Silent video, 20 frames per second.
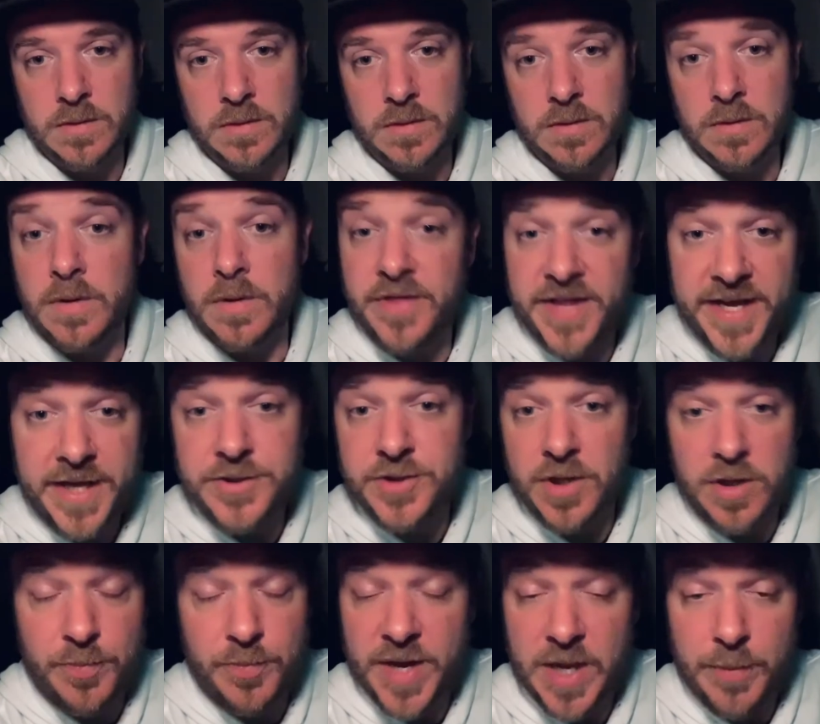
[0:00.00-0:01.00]
These are
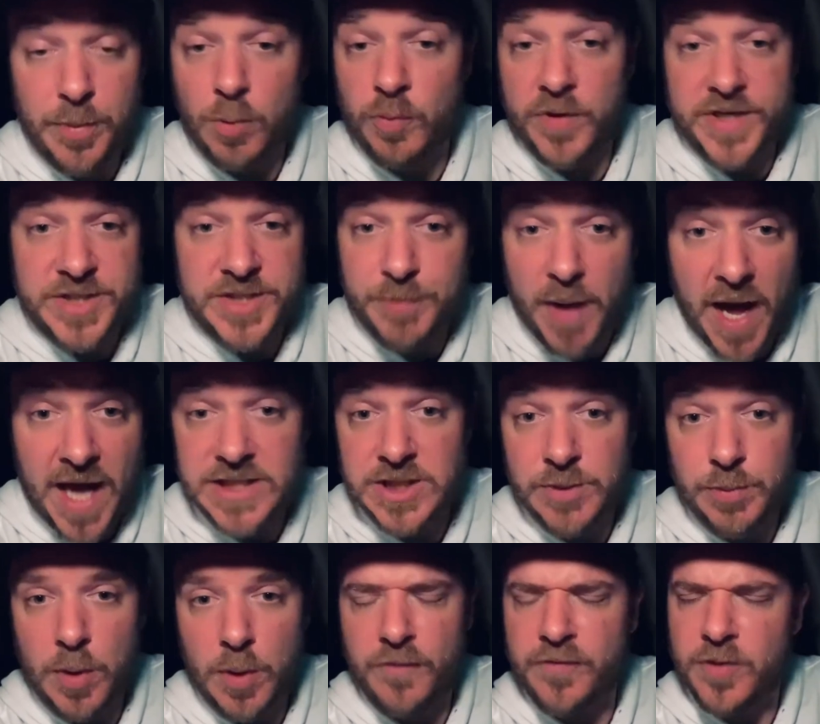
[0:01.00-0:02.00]
the people
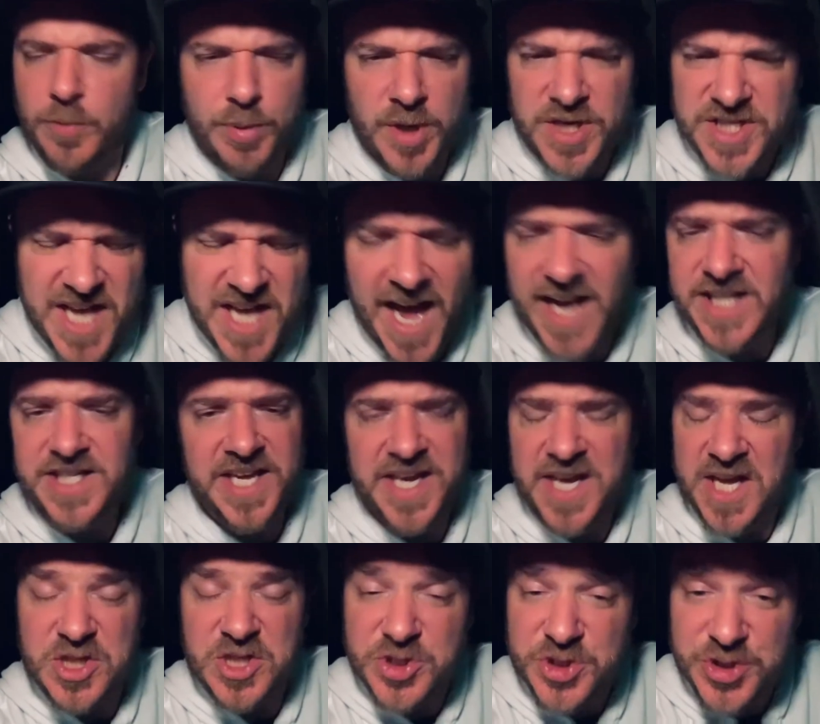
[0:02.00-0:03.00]
responsible for protecting
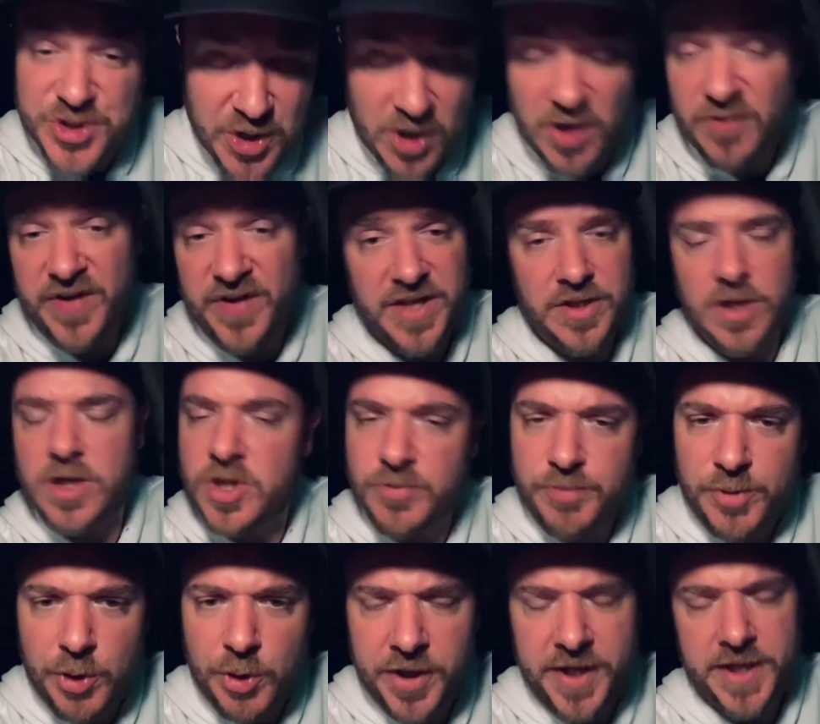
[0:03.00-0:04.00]
and serving the
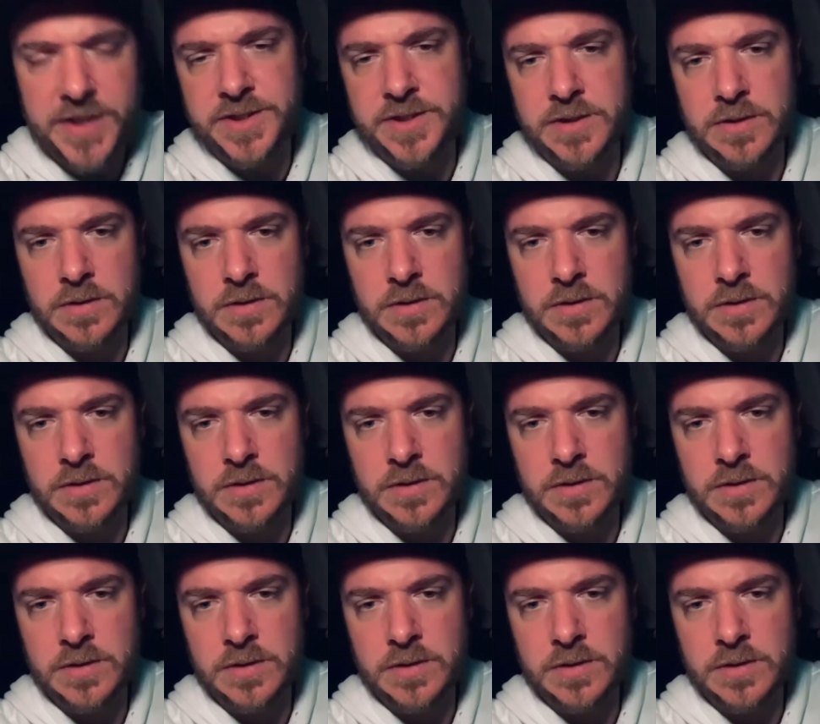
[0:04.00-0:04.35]
communities.